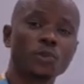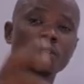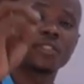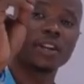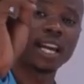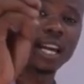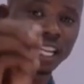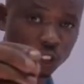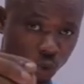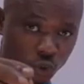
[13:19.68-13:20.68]
lose 3
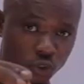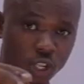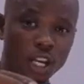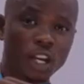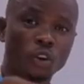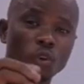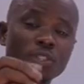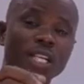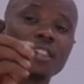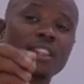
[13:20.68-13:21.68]
electrons,
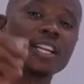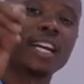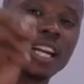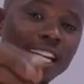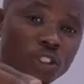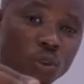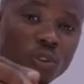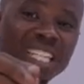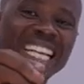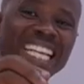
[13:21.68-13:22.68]
losing 3
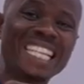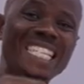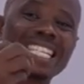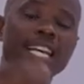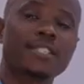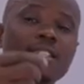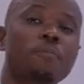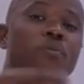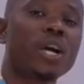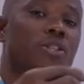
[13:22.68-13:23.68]
electrons is a
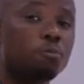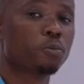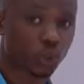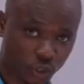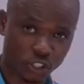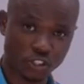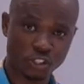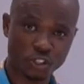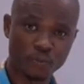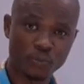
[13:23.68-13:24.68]
stepwise
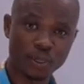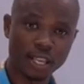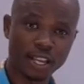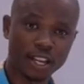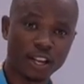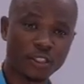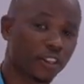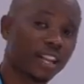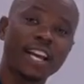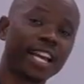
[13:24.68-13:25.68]
process.
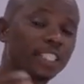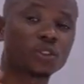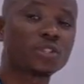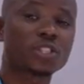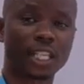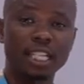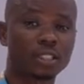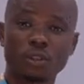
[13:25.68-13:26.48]
3 electrons can't